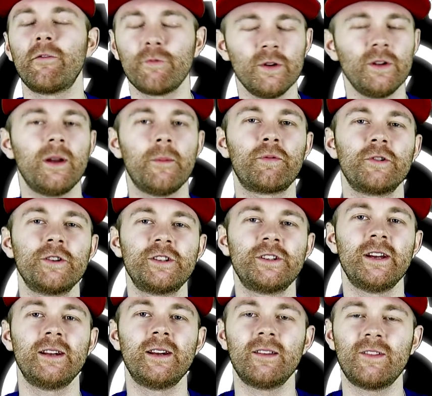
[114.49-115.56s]
really
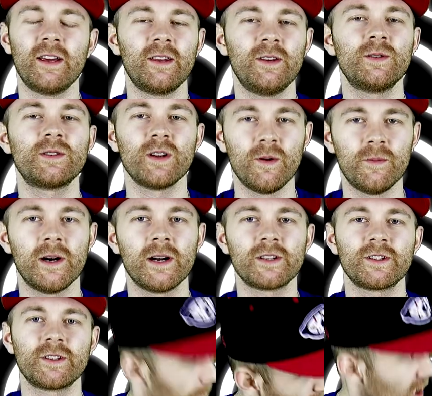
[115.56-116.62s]
appreciate it. Thank you so
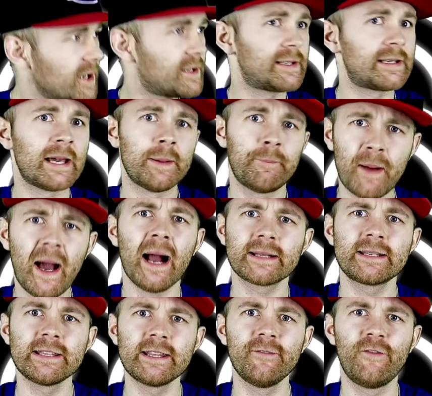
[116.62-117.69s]
much. But back
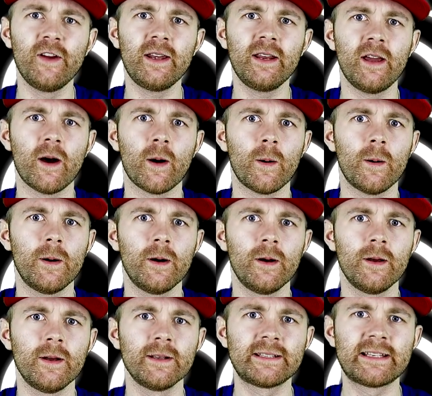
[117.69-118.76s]
to the video.
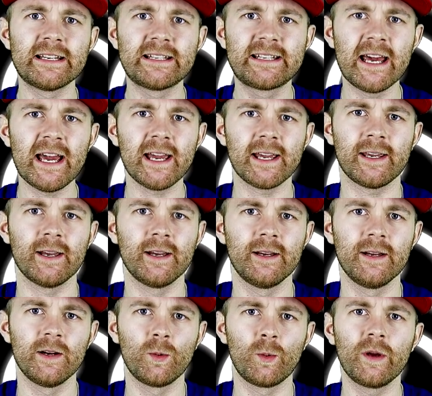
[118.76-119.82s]
Today,
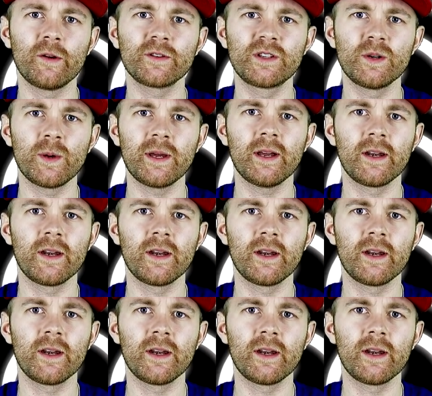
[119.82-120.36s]
we are doing